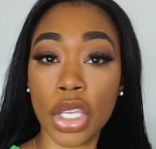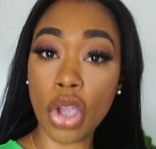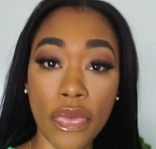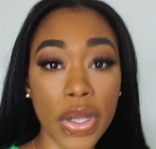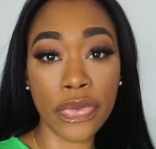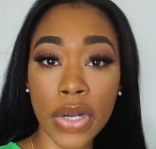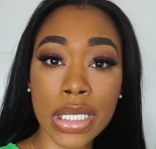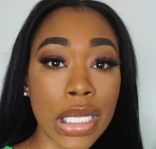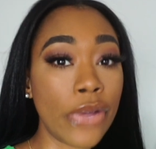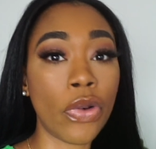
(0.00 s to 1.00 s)
Y'all ready for
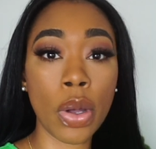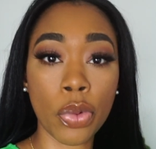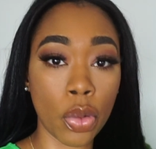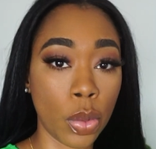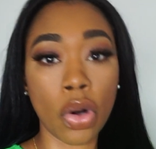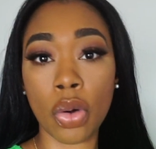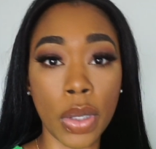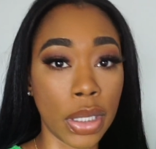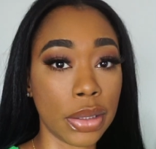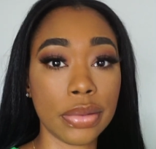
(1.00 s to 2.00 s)
this level up or
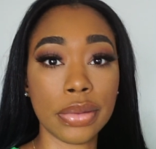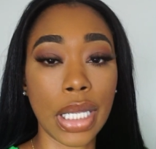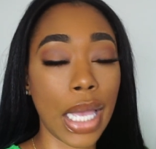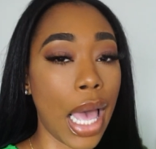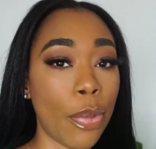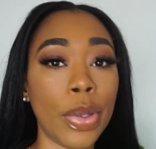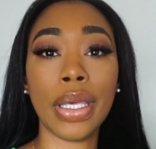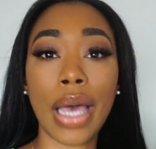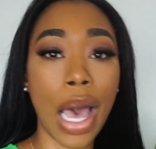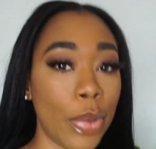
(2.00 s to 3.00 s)
what? Like how we
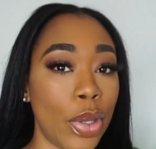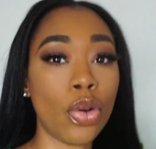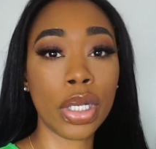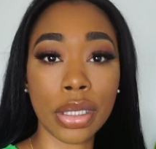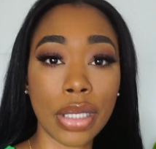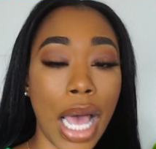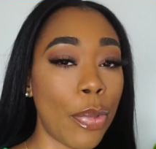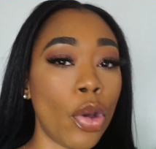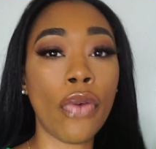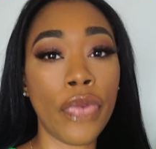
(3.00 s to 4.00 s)
gonna
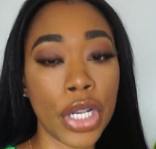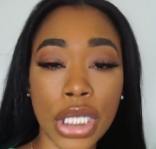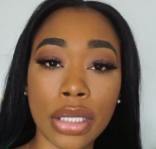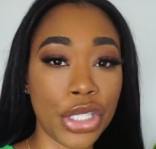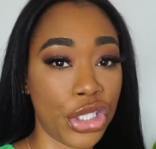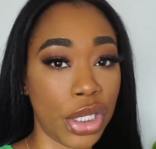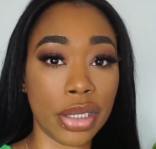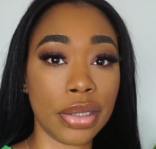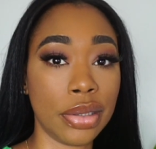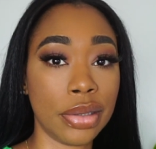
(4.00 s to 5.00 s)
finish out this
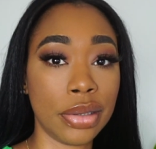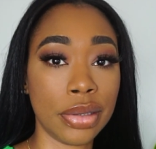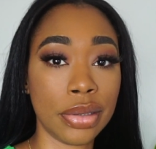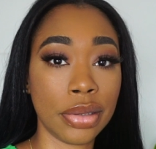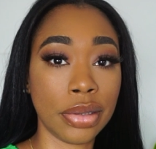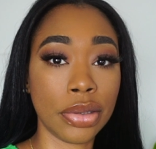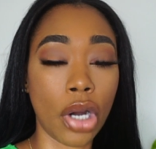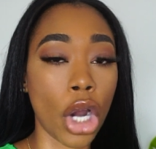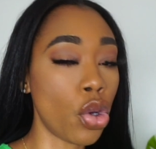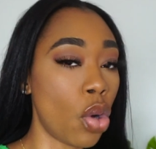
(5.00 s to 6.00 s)
year?
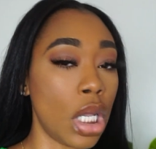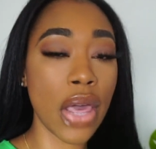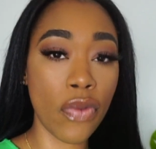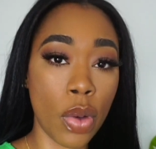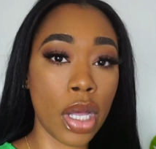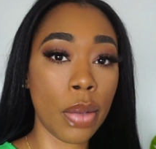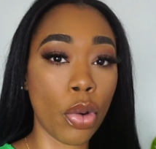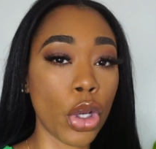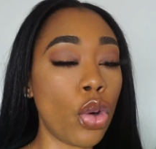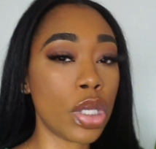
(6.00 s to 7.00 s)
Are you gonna level up
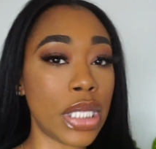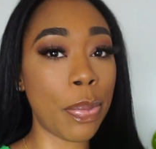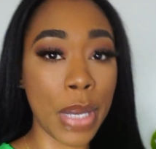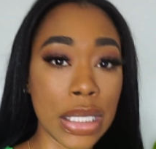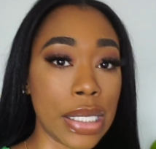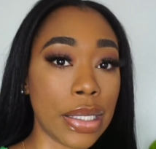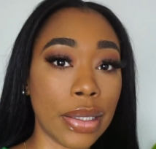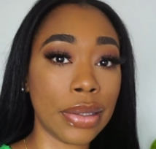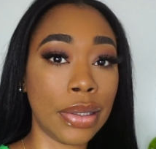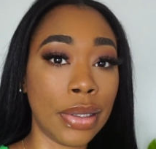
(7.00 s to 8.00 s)
or are you gonna stay basic?
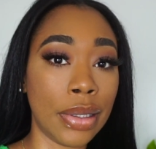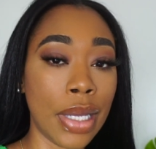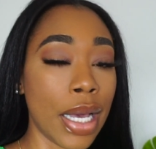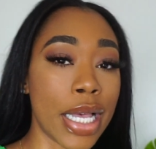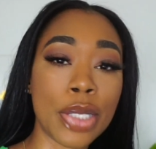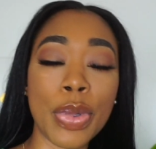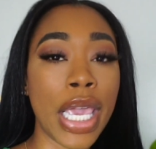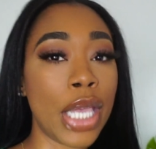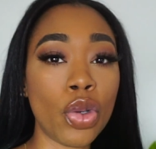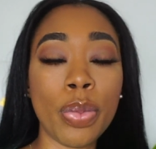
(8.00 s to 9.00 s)
Cause we
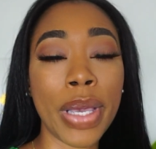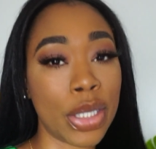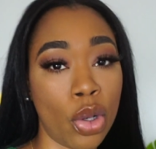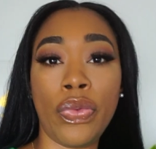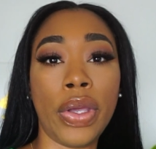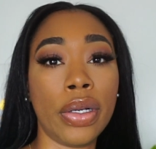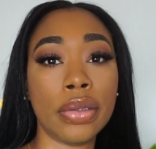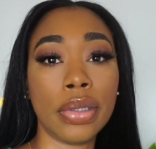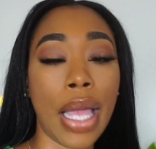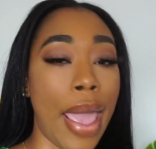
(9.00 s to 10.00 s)
can't do basic over here
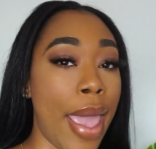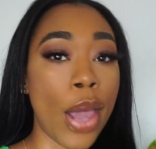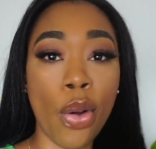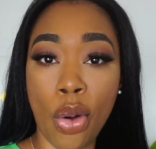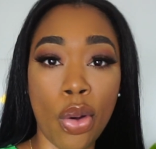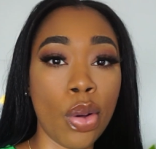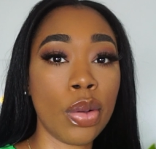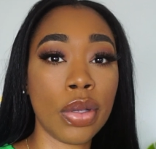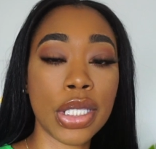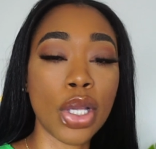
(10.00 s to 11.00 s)
at all.
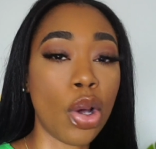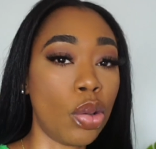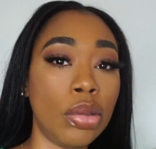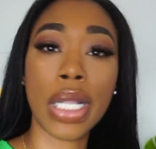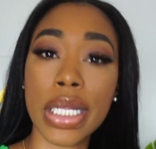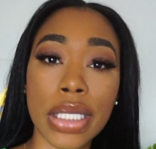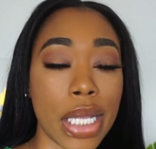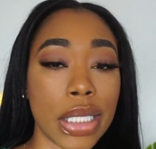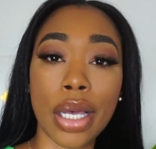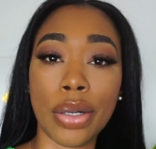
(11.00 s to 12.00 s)
So
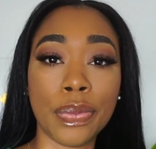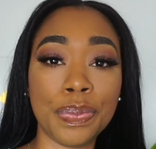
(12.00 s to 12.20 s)
let's go.